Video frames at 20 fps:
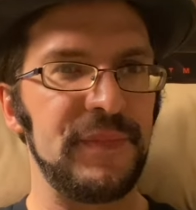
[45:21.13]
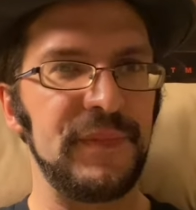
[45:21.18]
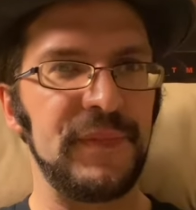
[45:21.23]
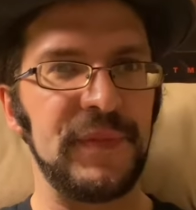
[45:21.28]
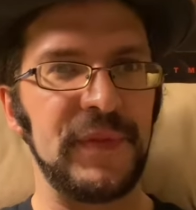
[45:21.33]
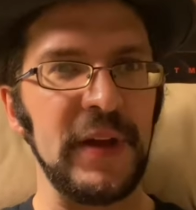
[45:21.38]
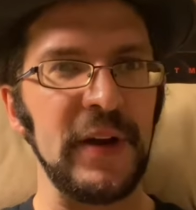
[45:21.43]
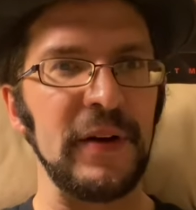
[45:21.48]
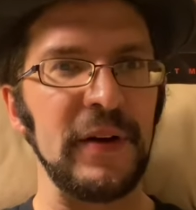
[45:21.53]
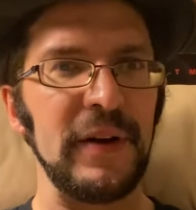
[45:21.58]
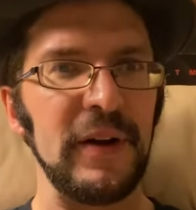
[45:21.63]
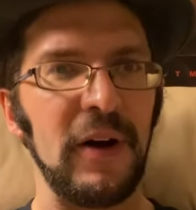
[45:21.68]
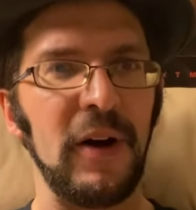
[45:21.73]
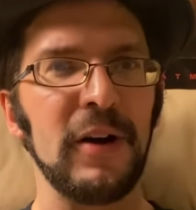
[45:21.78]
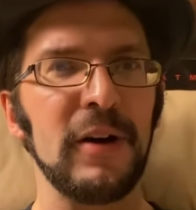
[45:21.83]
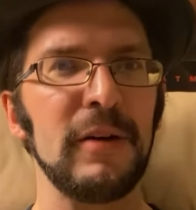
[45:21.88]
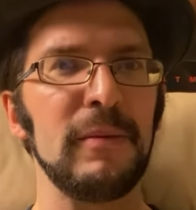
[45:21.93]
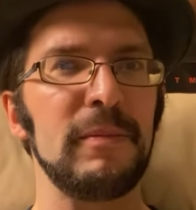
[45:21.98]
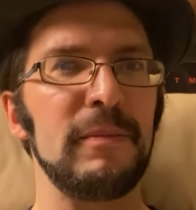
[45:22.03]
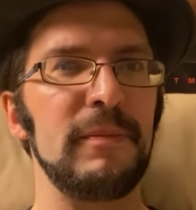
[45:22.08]
there
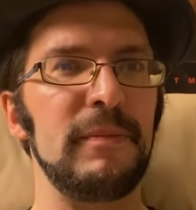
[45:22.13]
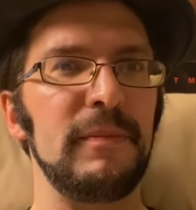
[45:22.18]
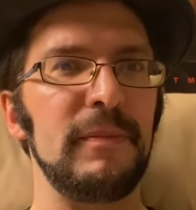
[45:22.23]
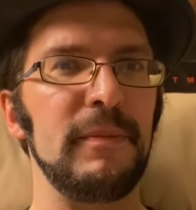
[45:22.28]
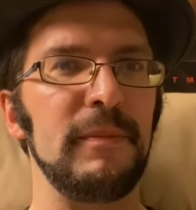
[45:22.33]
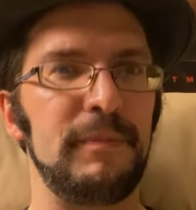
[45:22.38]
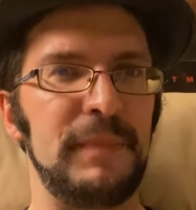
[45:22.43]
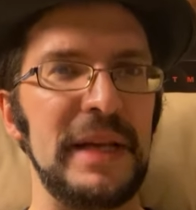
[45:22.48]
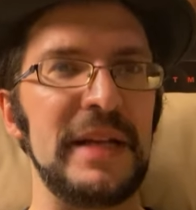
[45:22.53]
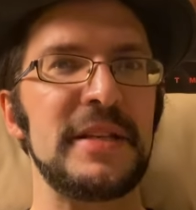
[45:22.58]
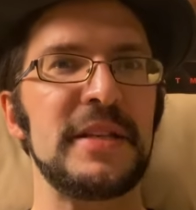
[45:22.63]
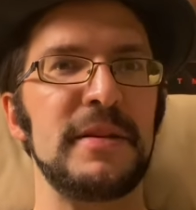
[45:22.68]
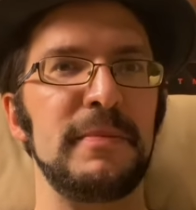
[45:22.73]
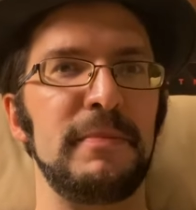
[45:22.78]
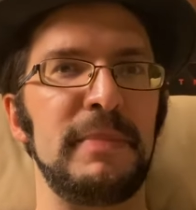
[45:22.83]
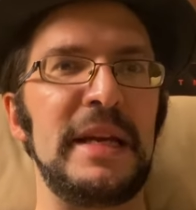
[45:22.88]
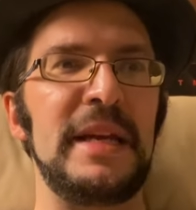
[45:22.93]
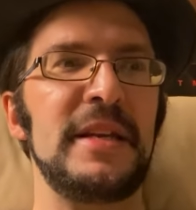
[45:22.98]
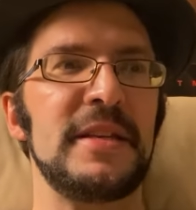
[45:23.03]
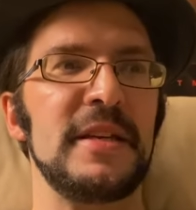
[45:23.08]
are bits and
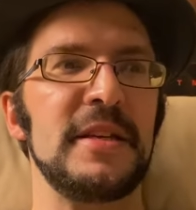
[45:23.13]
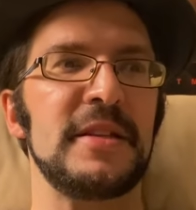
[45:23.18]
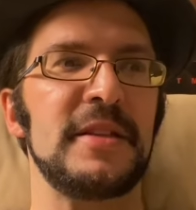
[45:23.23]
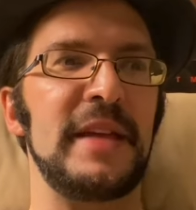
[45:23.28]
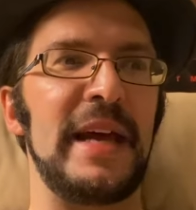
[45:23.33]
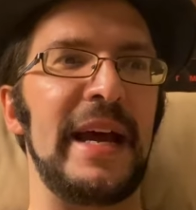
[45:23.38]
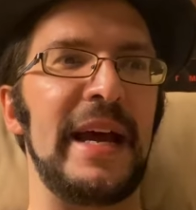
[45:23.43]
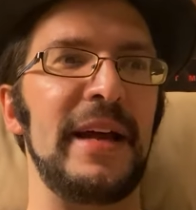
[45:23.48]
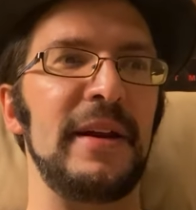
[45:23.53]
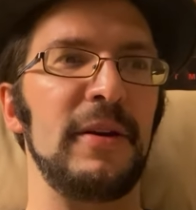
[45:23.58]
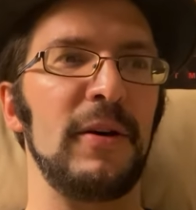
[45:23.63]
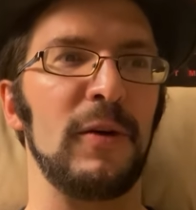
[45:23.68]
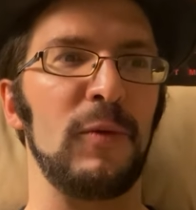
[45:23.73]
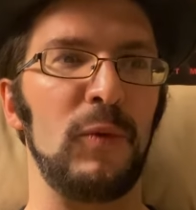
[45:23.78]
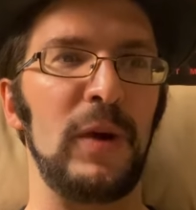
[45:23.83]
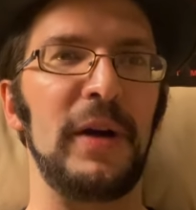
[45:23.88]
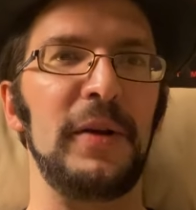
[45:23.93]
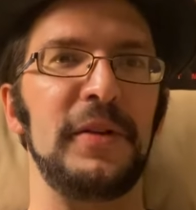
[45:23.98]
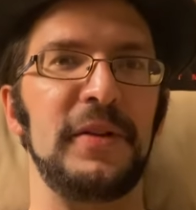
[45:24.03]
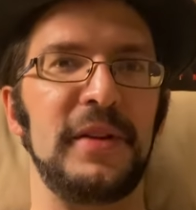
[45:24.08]
pieces that are
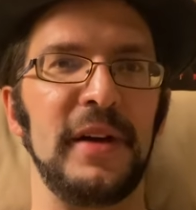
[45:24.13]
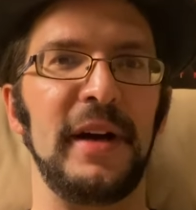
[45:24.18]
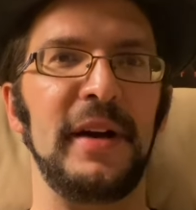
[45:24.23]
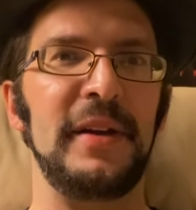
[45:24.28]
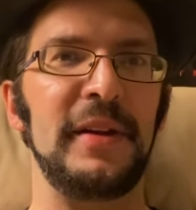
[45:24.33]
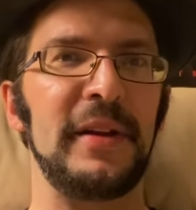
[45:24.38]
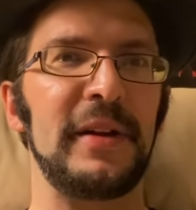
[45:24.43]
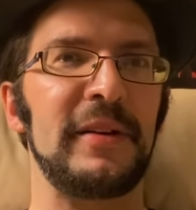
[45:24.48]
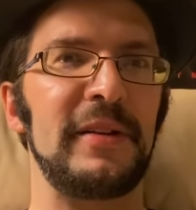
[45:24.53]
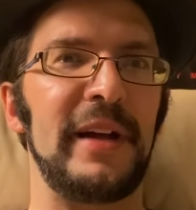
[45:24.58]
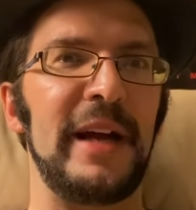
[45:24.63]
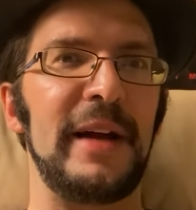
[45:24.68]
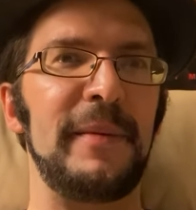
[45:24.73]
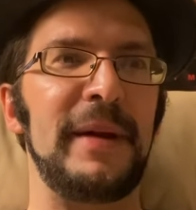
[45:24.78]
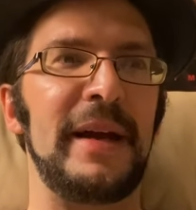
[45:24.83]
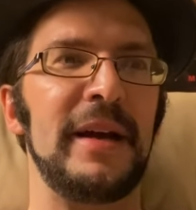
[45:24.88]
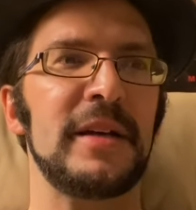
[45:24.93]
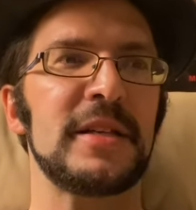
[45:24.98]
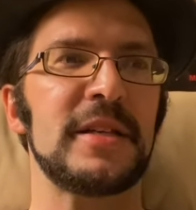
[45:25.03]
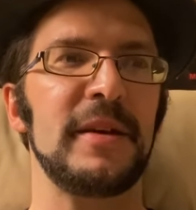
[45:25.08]
well done in the
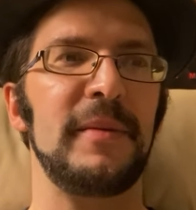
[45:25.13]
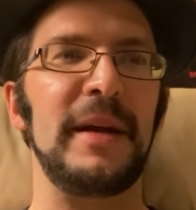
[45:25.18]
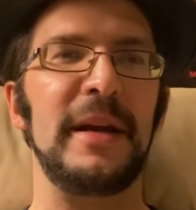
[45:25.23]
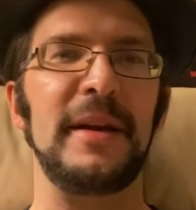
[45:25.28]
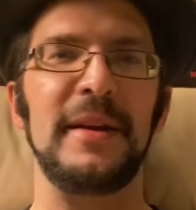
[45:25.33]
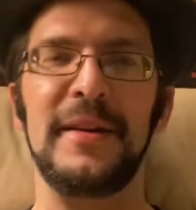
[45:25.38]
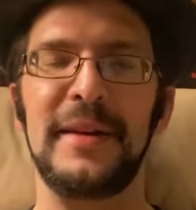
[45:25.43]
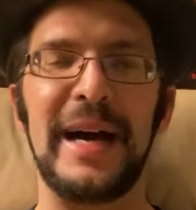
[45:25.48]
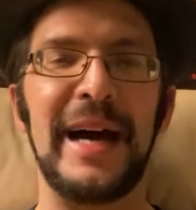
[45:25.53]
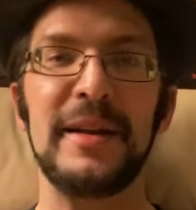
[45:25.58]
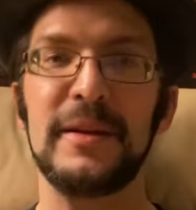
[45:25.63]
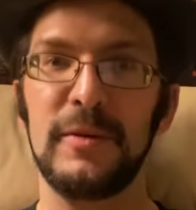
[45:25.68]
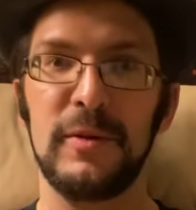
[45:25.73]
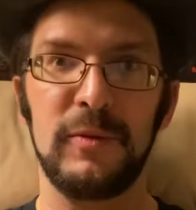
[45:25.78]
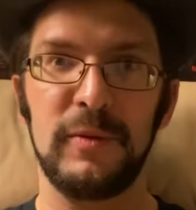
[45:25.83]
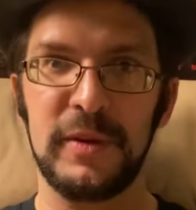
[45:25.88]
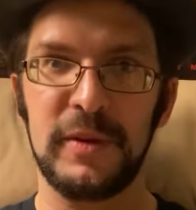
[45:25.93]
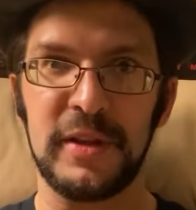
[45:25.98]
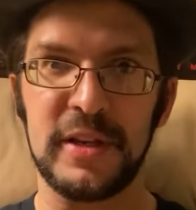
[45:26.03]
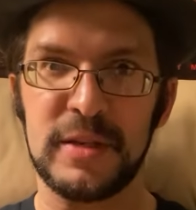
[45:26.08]
climax. I mean, not
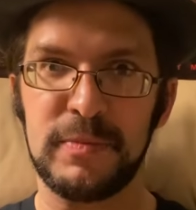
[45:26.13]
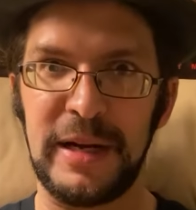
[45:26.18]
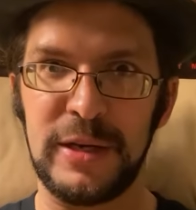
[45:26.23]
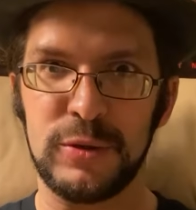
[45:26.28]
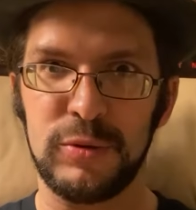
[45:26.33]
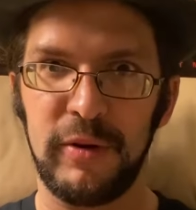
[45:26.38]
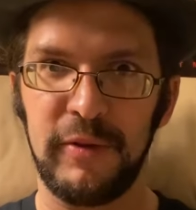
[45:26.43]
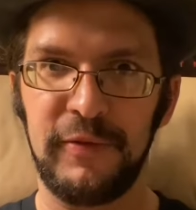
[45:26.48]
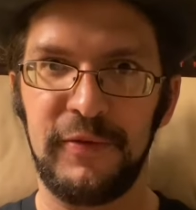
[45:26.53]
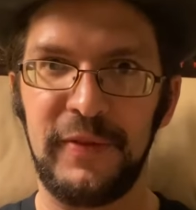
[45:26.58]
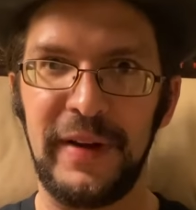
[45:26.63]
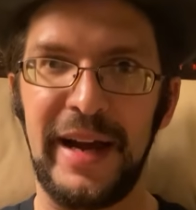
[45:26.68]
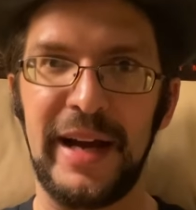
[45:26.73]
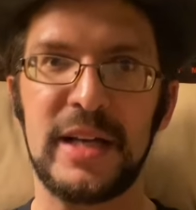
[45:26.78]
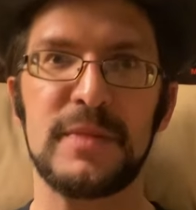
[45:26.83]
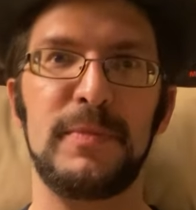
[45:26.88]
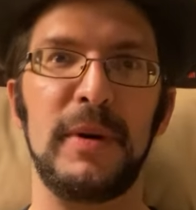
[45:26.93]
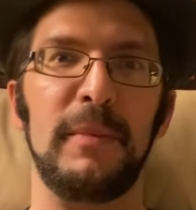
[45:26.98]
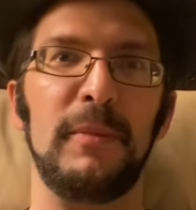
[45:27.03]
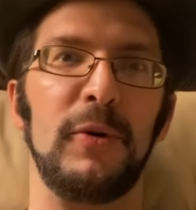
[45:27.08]
with the special
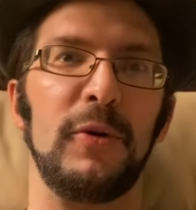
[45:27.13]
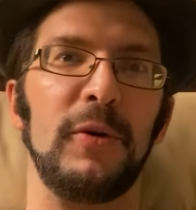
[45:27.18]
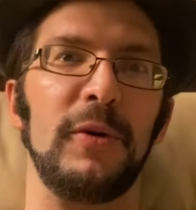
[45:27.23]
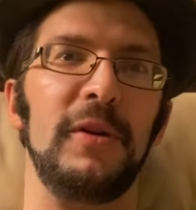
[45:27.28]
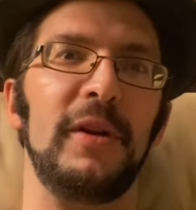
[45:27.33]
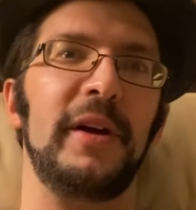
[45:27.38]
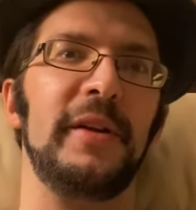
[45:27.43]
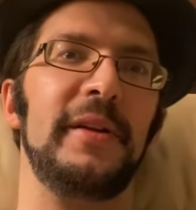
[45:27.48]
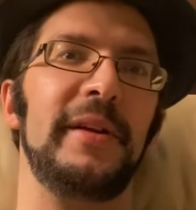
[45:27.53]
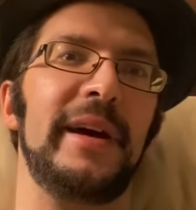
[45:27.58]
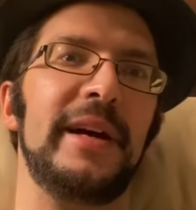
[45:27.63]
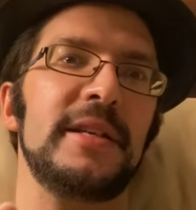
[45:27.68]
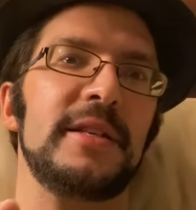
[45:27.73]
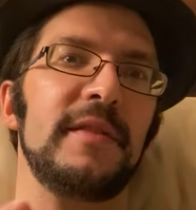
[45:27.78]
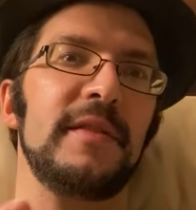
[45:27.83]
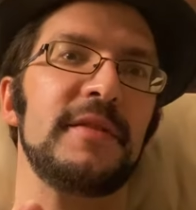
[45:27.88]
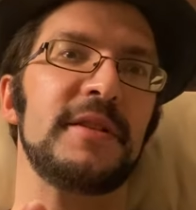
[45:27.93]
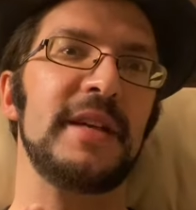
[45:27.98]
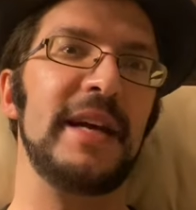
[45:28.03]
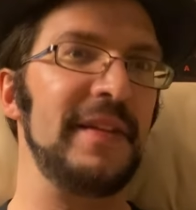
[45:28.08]
effects, but more along the lines
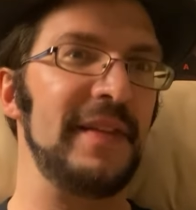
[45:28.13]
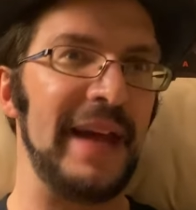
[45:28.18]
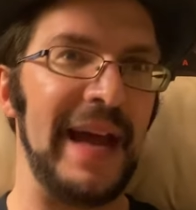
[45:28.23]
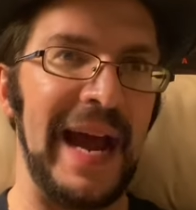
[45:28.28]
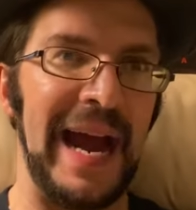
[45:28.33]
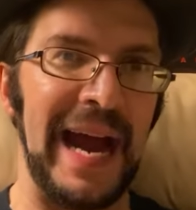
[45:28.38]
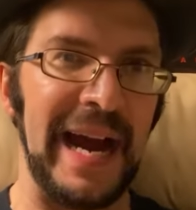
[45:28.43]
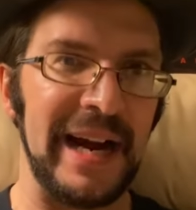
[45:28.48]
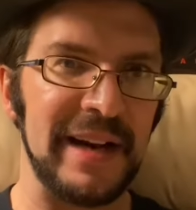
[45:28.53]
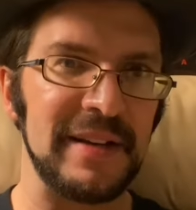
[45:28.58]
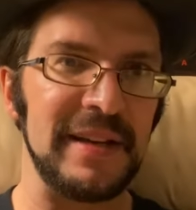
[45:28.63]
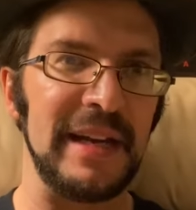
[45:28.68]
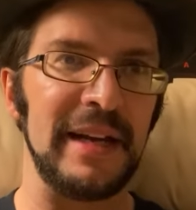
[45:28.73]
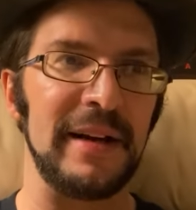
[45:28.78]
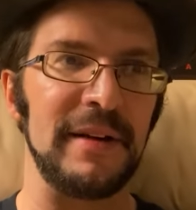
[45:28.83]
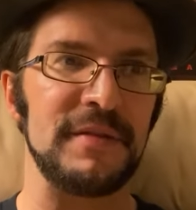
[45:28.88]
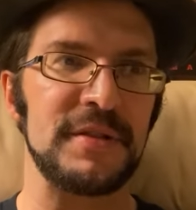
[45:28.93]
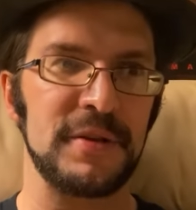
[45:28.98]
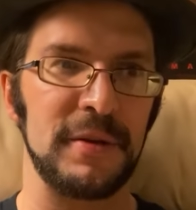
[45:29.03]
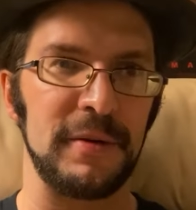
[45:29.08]
of, say, the
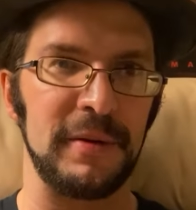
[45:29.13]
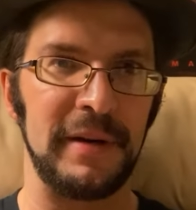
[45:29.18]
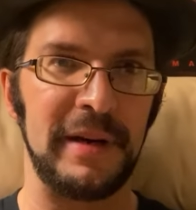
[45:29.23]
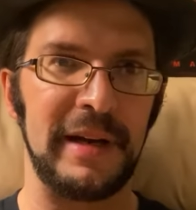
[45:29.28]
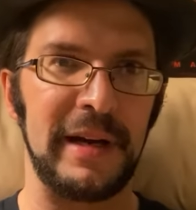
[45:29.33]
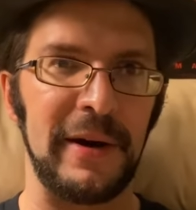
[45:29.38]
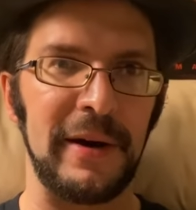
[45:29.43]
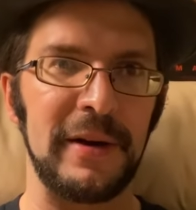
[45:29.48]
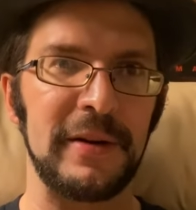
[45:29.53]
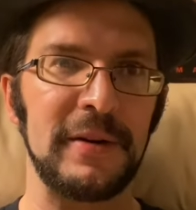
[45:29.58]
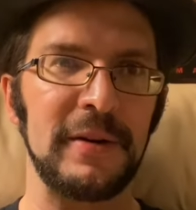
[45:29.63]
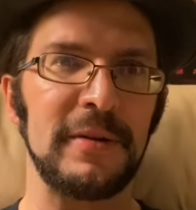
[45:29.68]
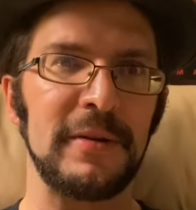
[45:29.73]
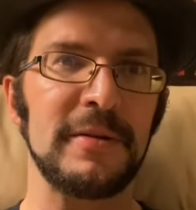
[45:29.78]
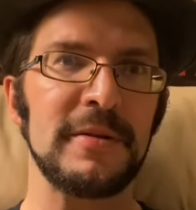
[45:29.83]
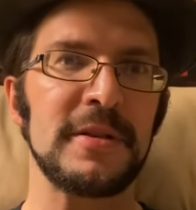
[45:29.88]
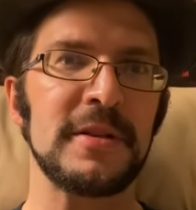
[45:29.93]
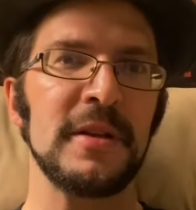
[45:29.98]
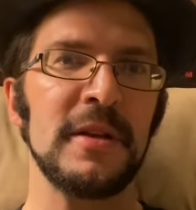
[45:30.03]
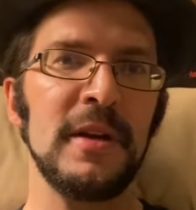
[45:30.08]
acting of certain
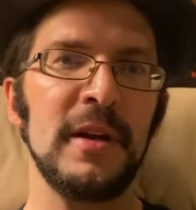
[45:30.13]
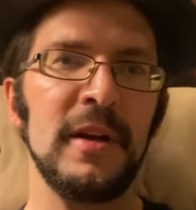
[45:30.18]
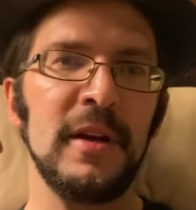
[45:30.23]
characters.